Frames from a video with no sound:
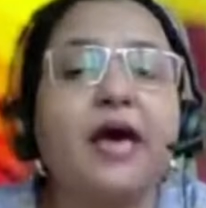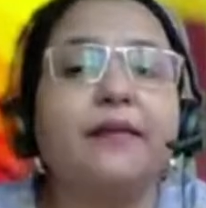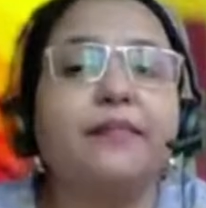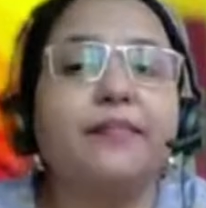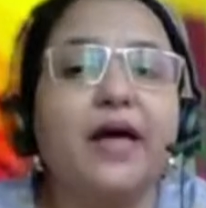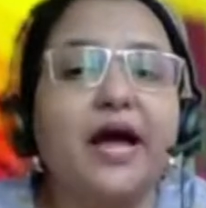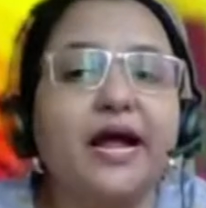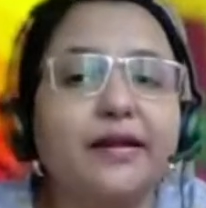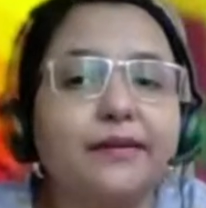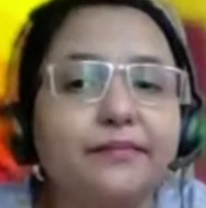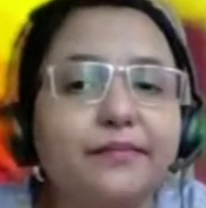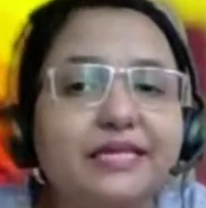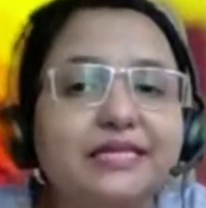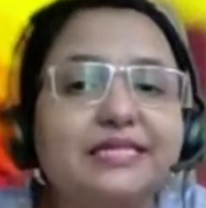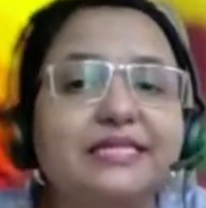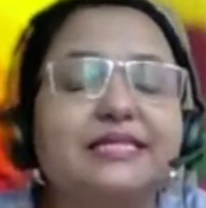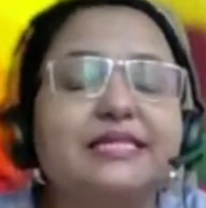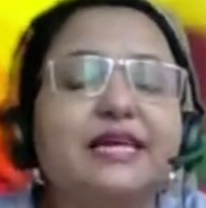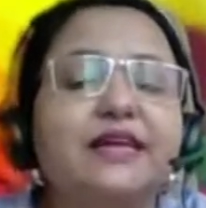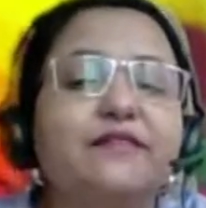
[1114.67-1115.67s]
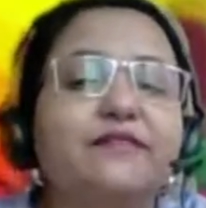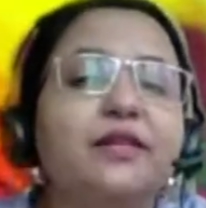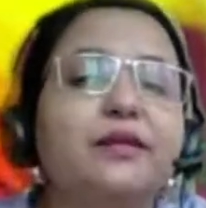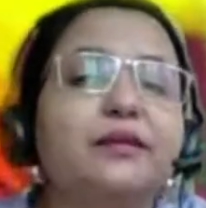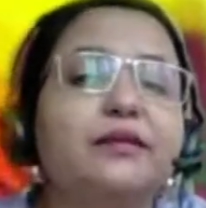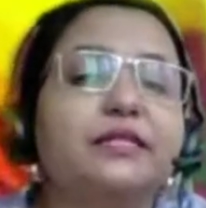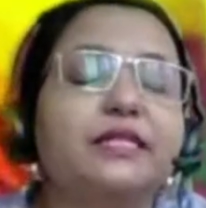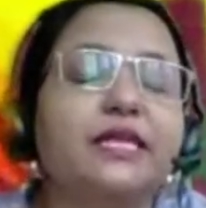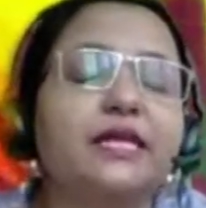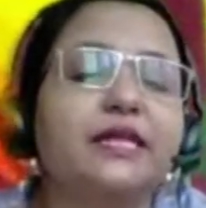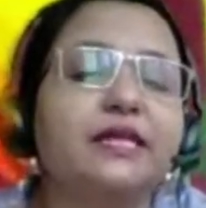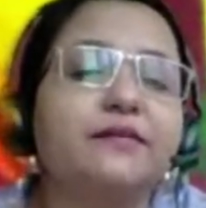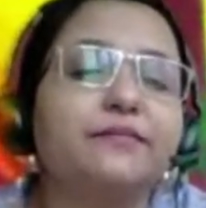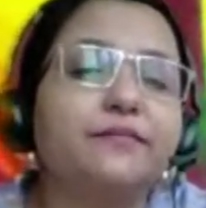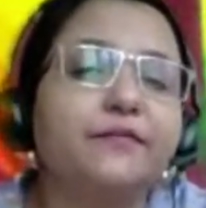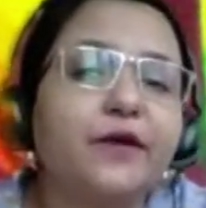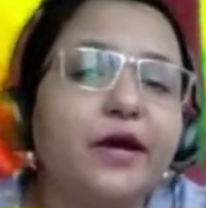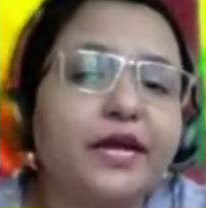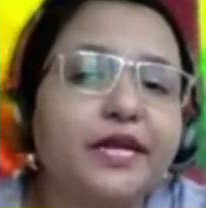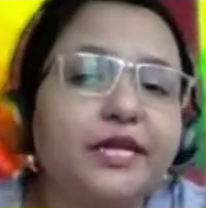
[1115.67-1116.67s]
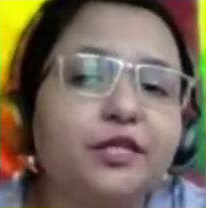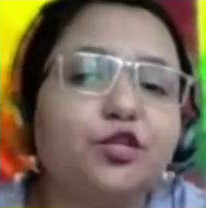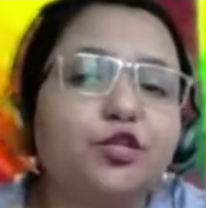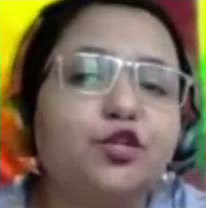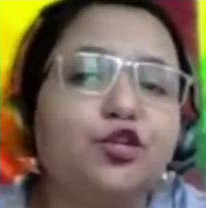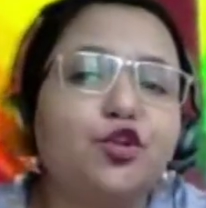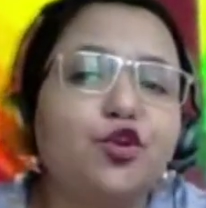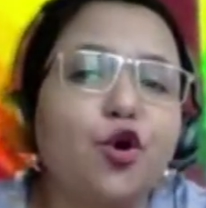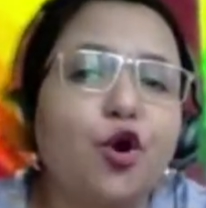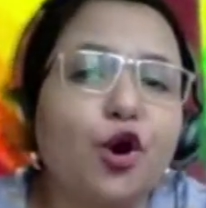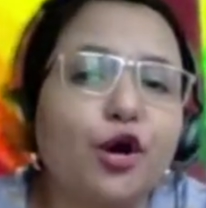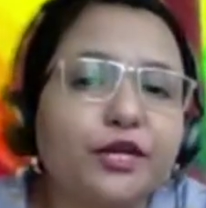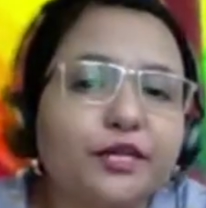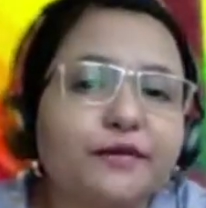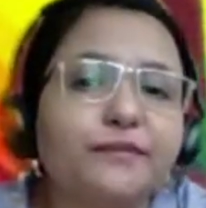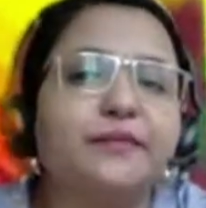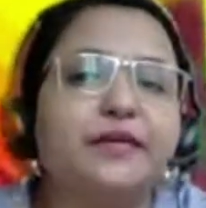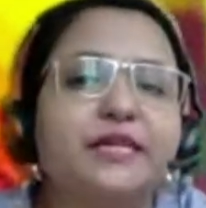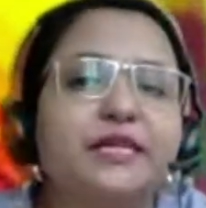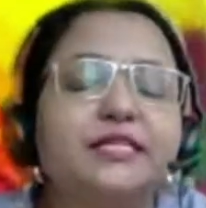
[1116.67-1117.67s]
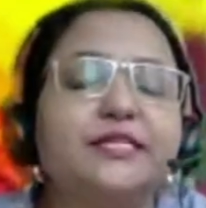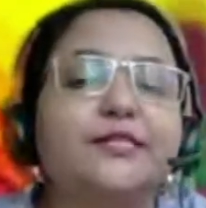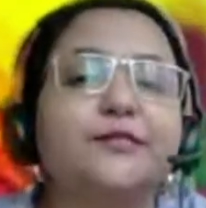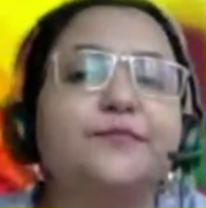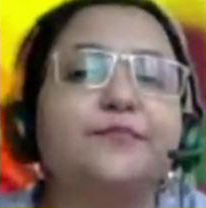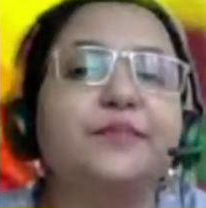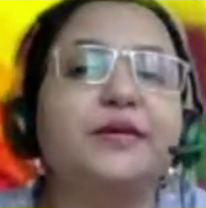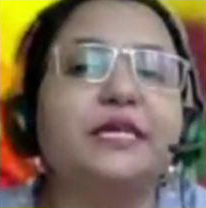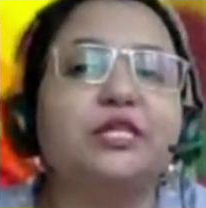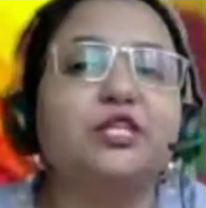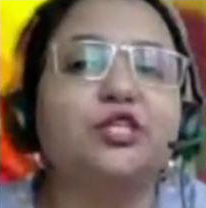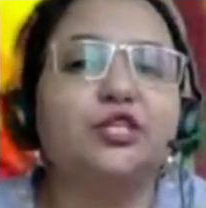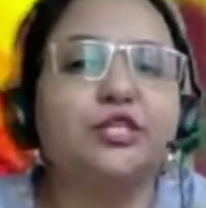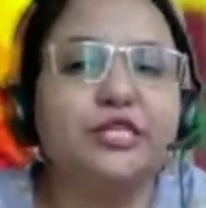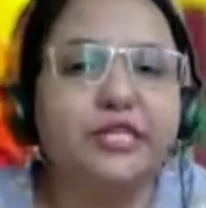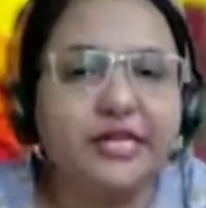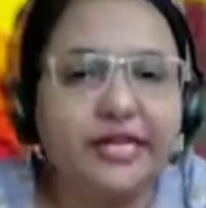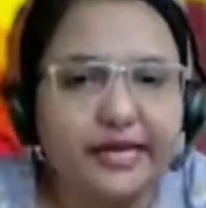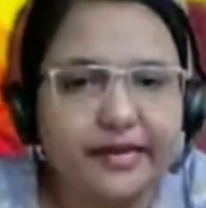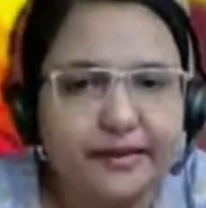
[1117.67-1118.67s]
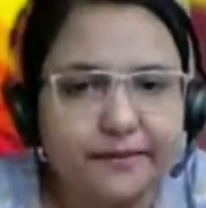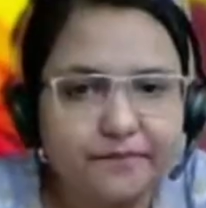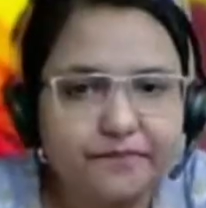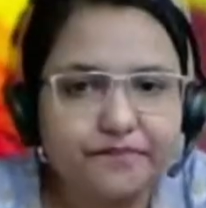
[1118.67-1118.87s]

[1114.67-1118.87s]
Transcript: That means there might not be speech delay.